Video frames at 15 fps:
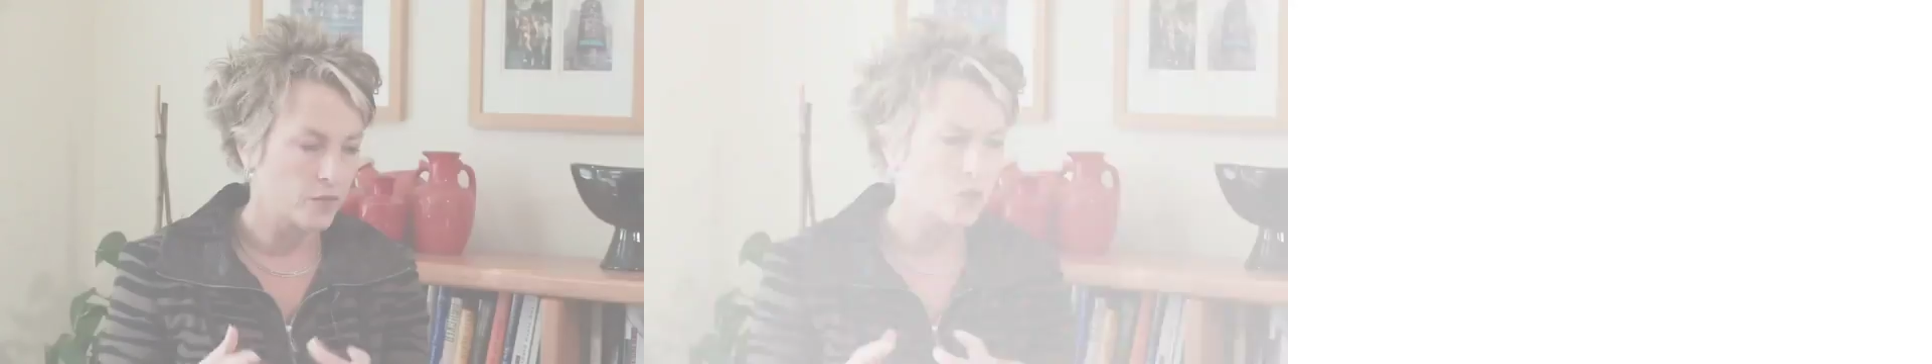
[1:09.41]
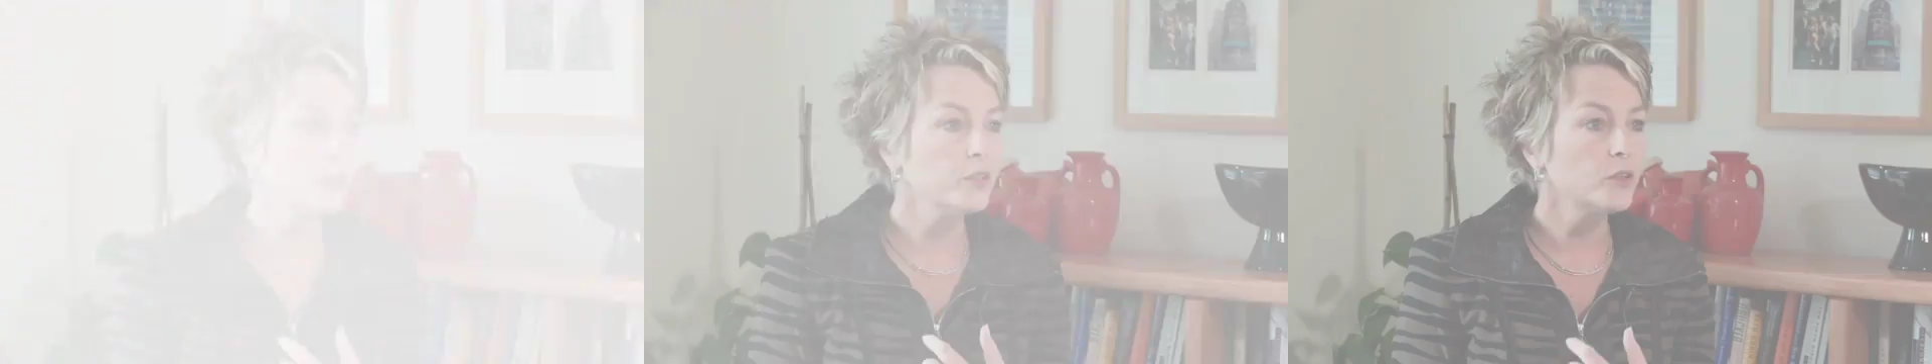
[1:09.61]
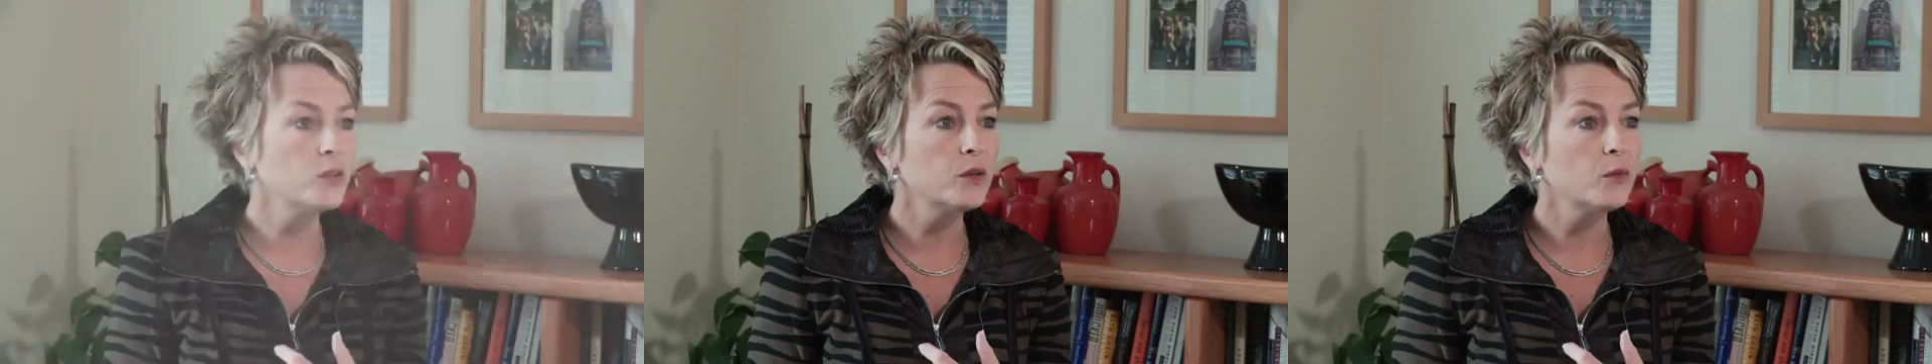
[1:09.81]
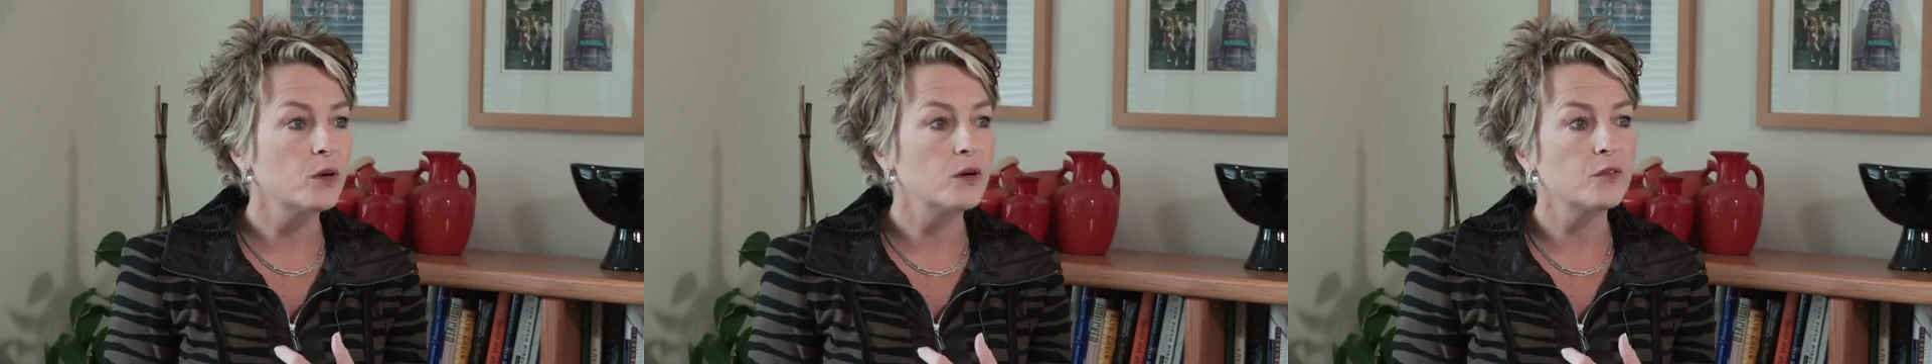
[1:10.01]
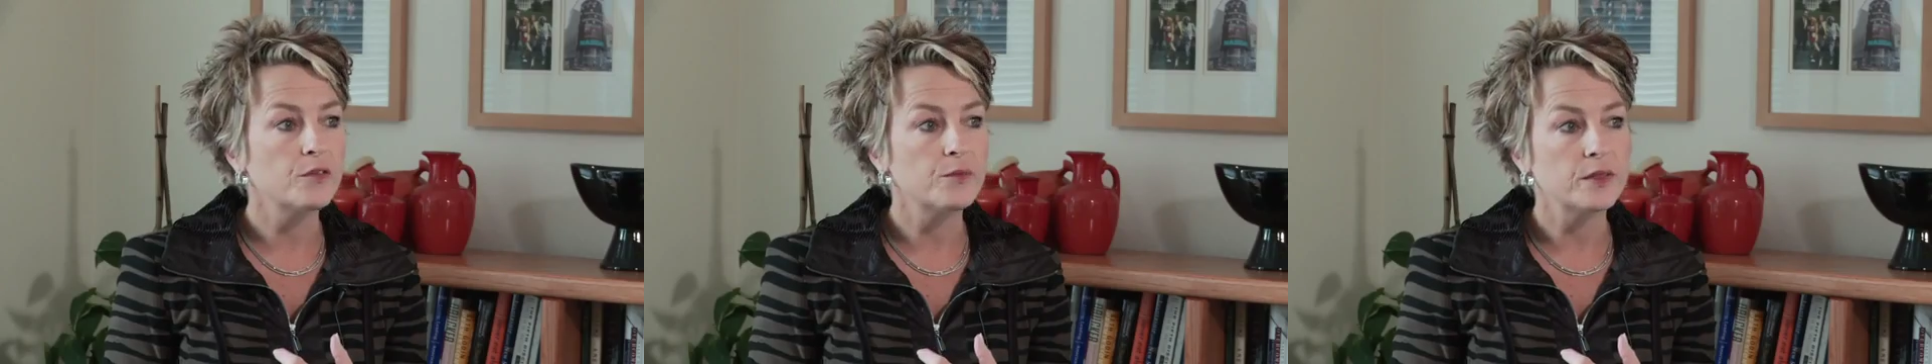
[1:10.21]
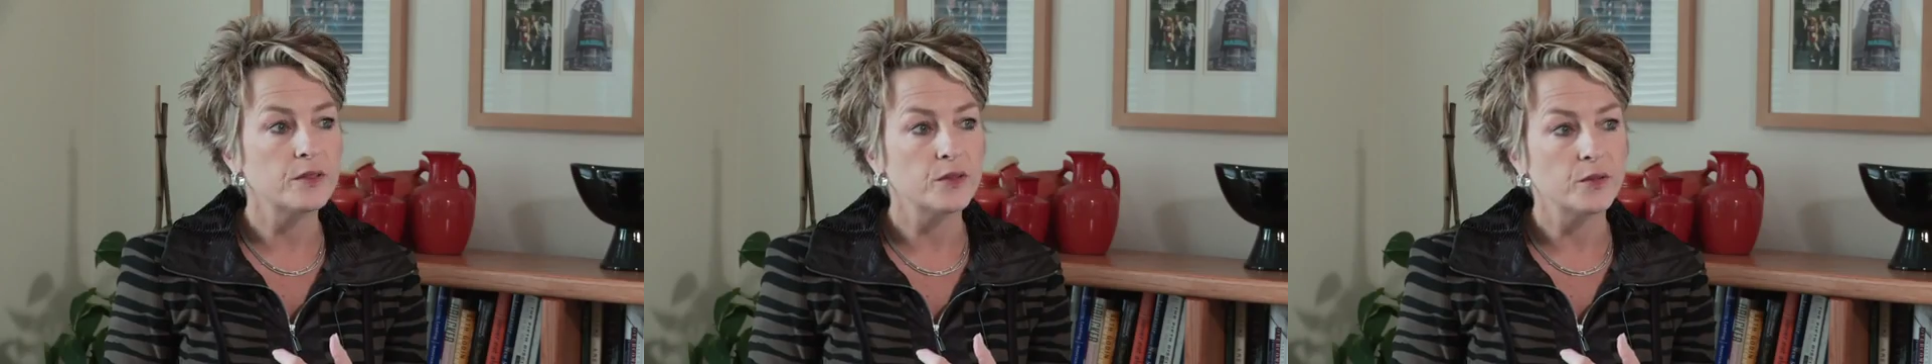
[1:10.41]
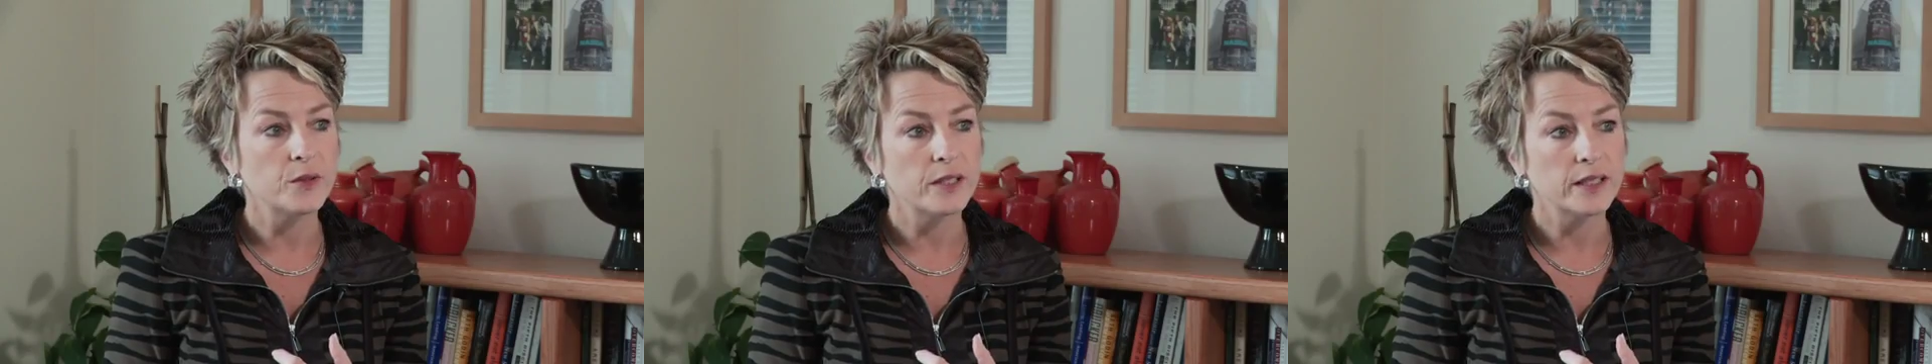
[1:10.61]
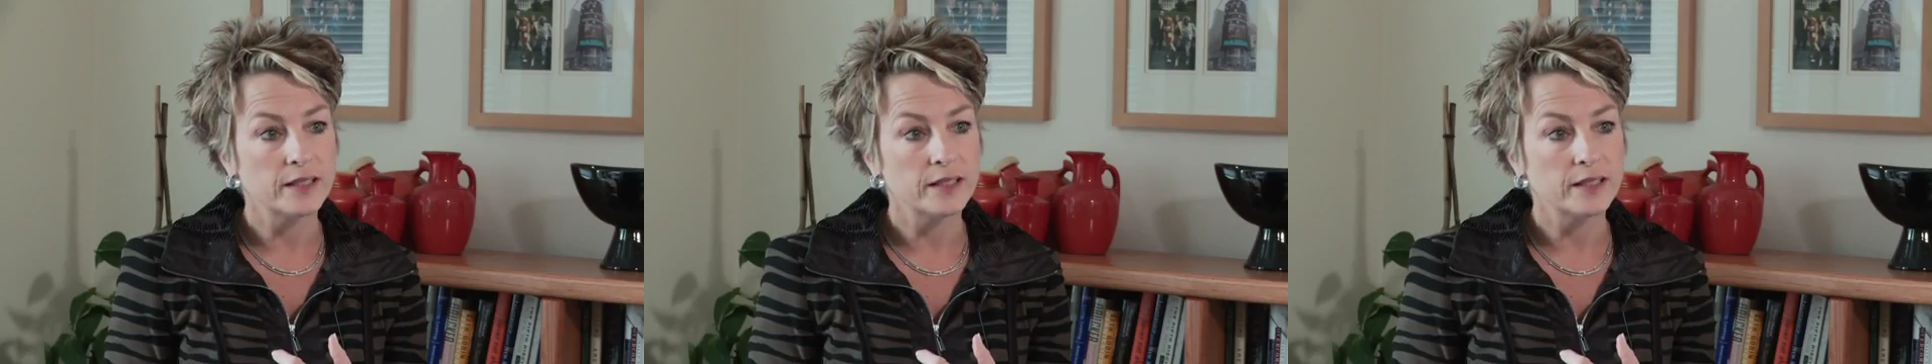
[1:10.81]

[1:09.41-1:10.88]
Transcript: So clearly what we've been doing